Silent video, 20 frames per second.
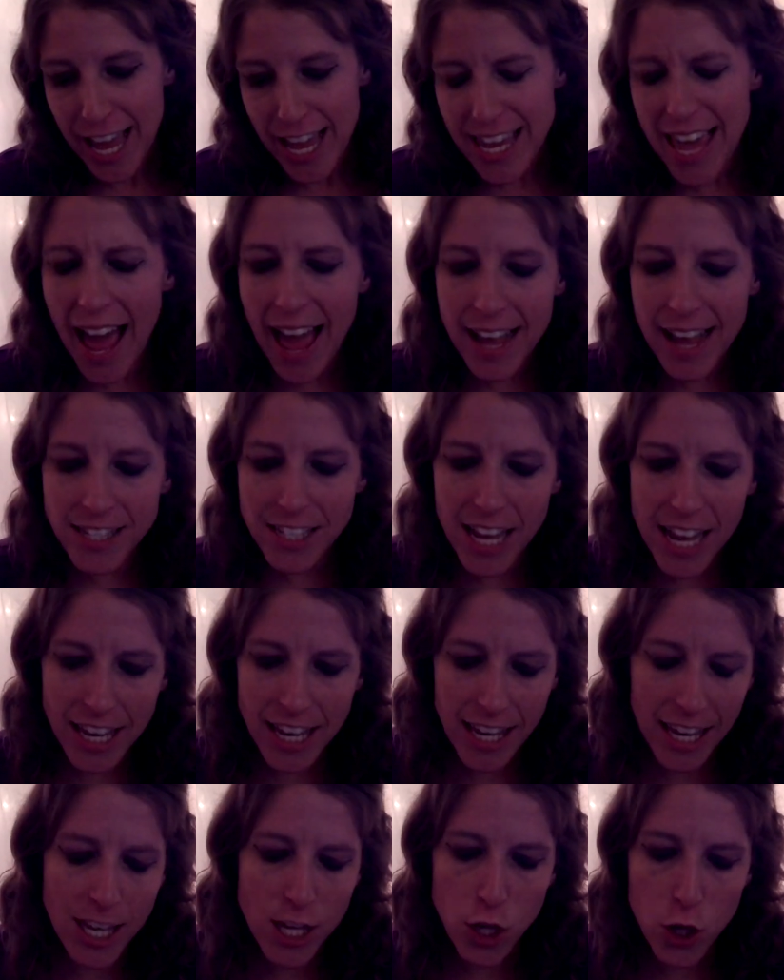yeah, it's
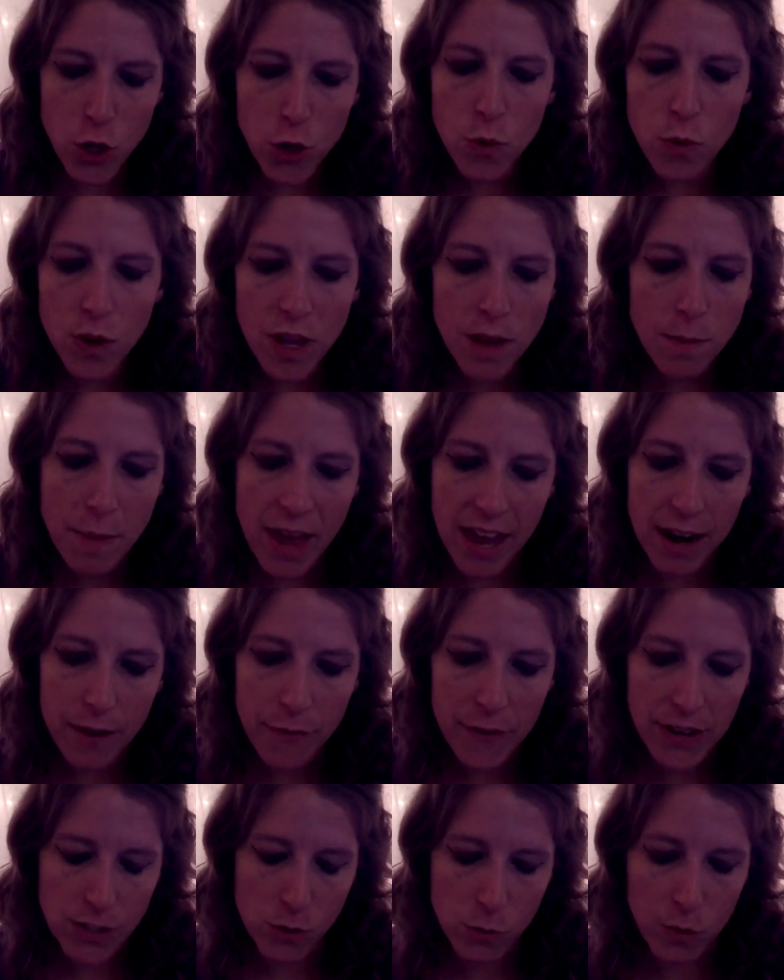like you can
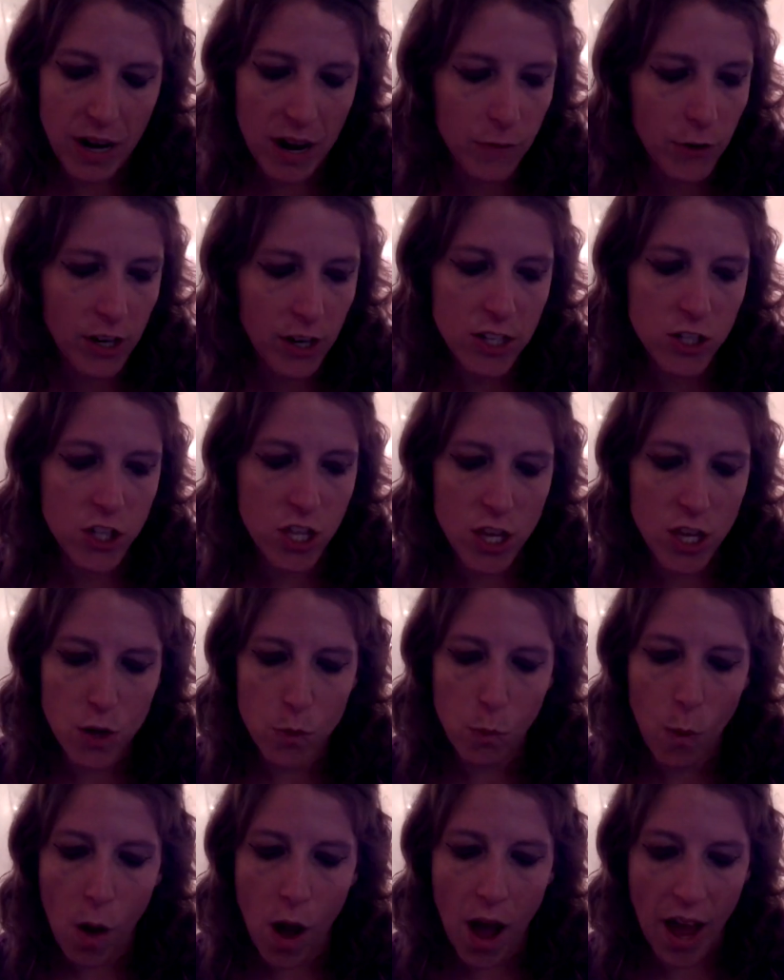manifest whatever it is that you
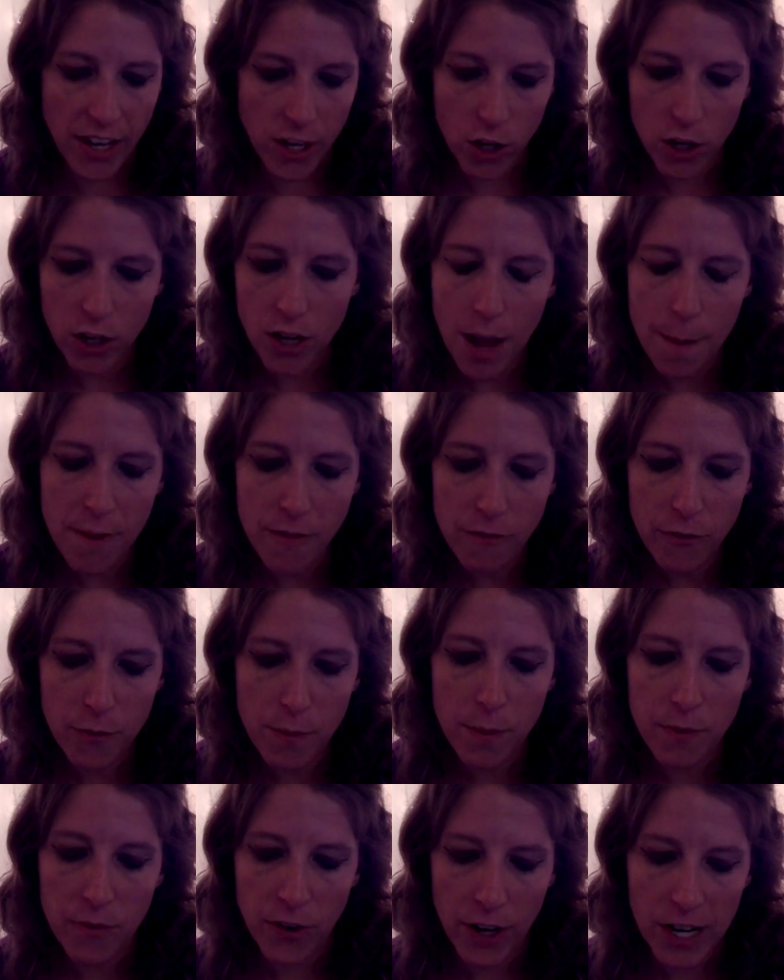want. You're coming
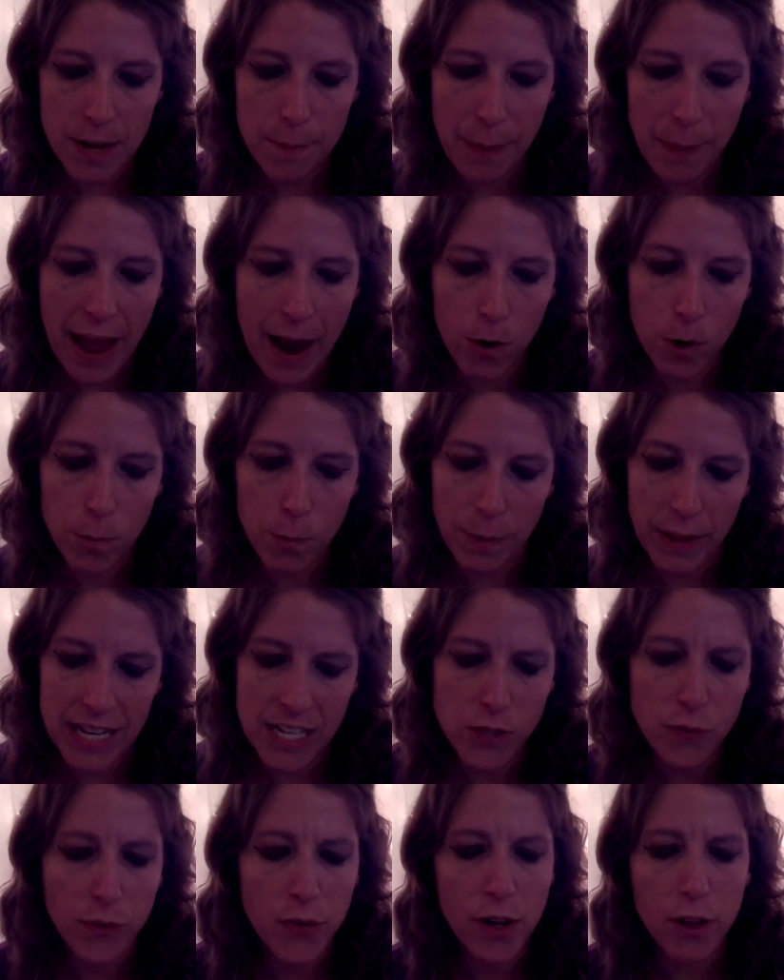from a very empowered
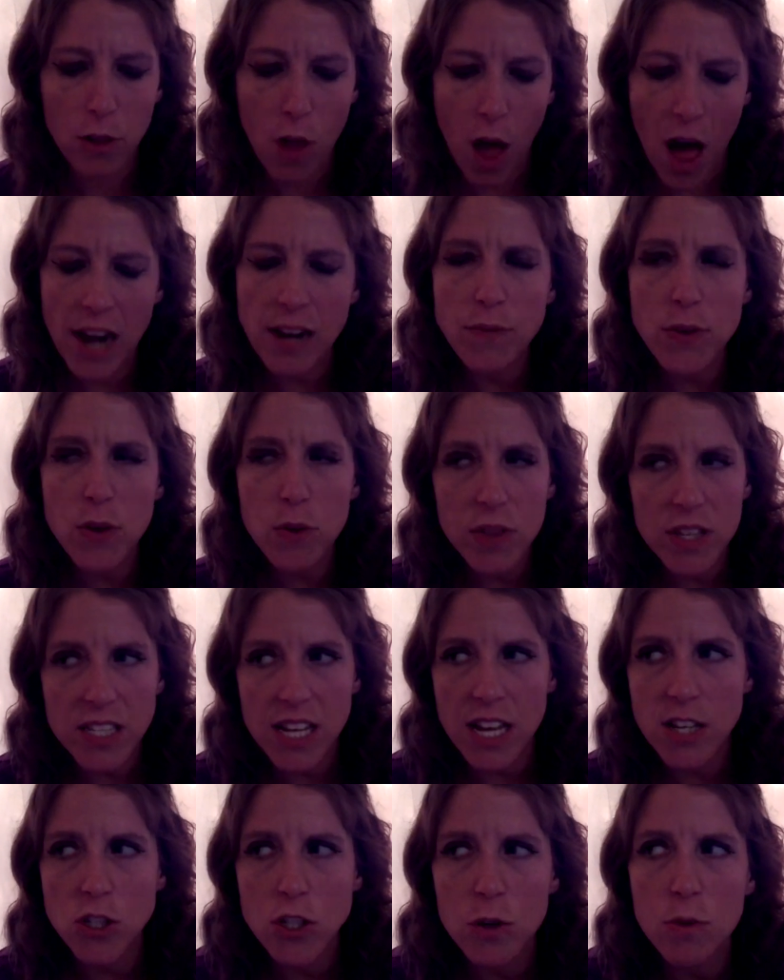place. For a lot of you, this
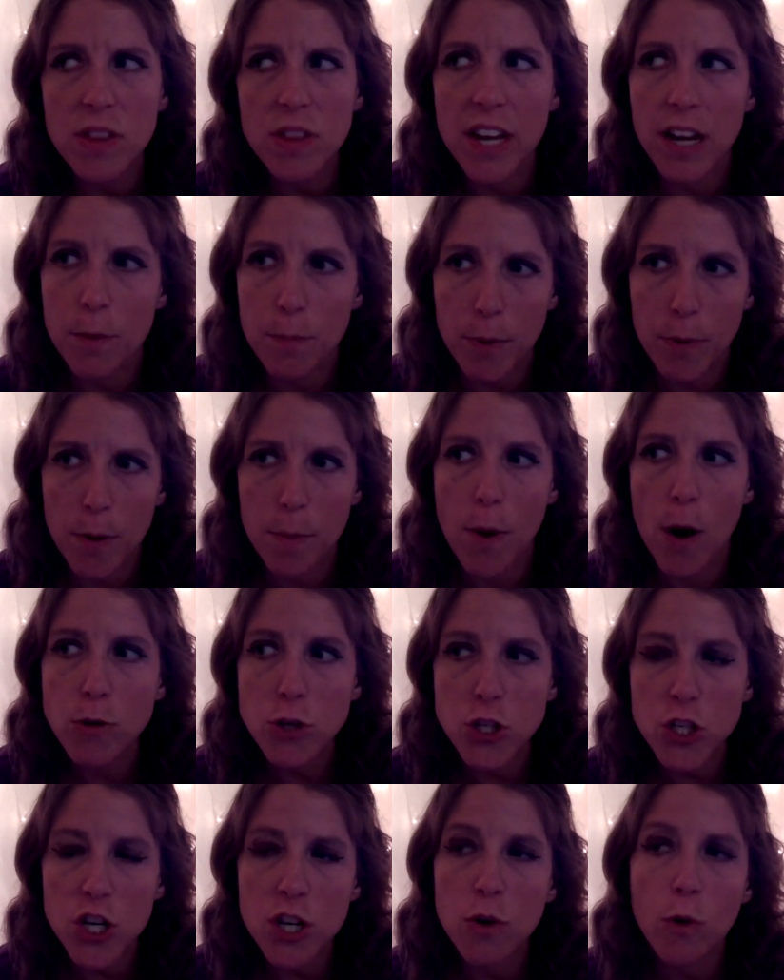has to do with like a
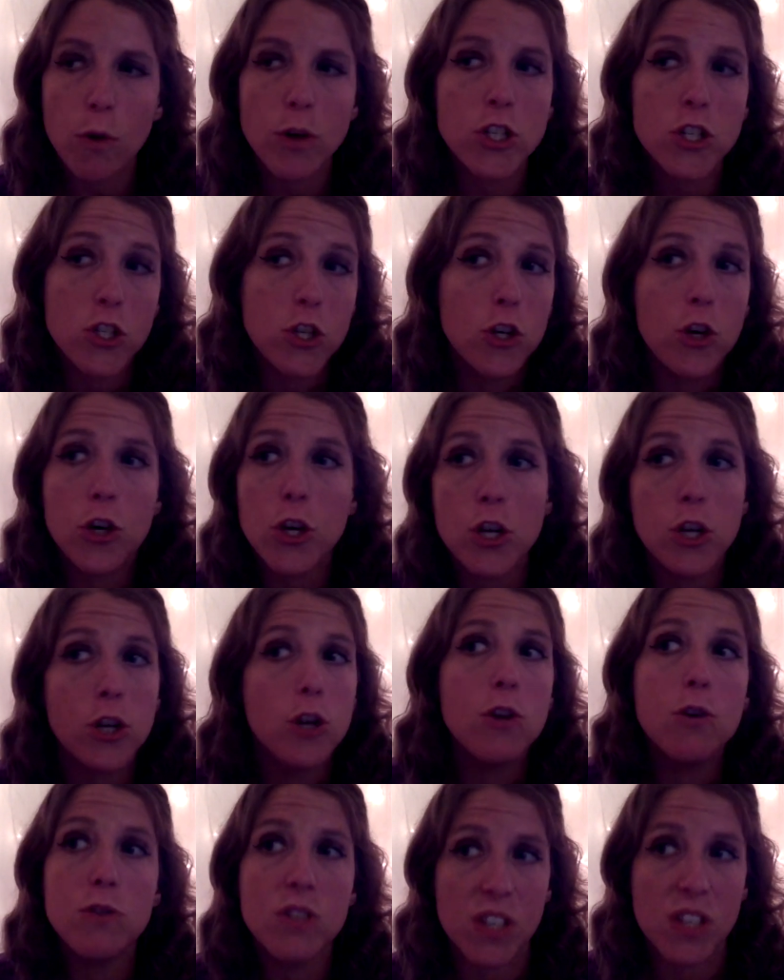promotion or just good
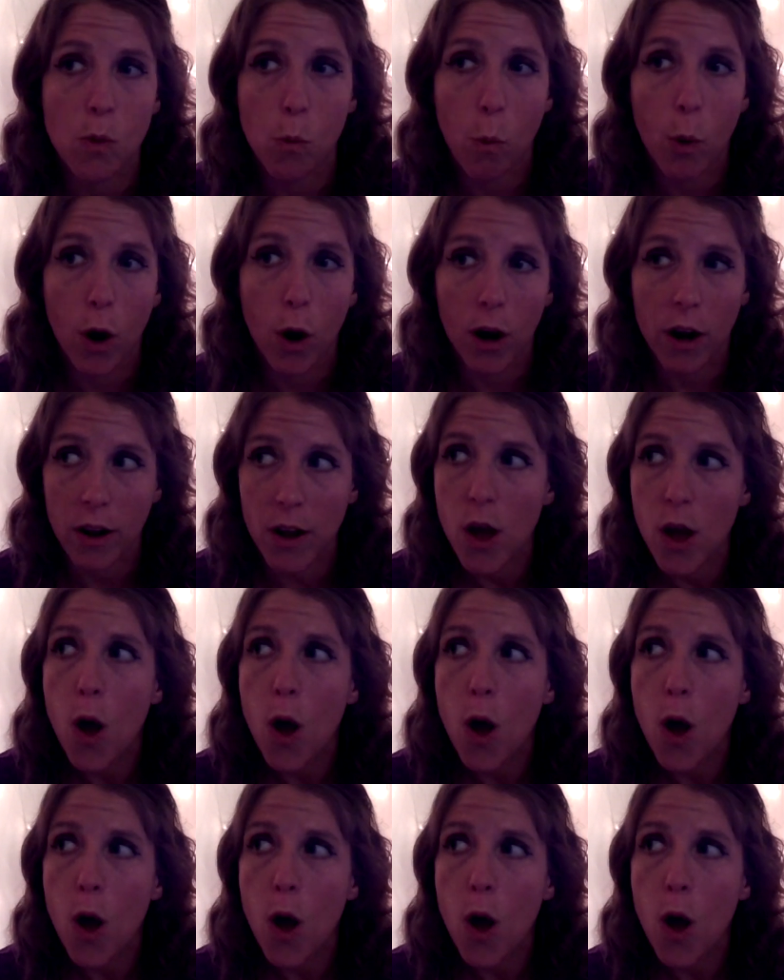news at work